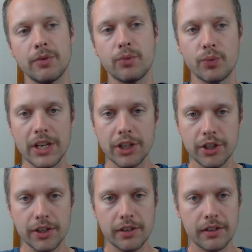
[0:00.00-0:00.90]

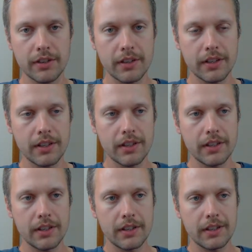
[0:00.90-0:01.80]
rich,
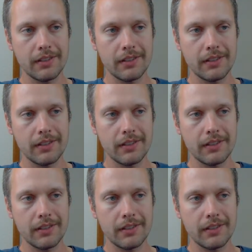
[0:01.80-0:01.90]
the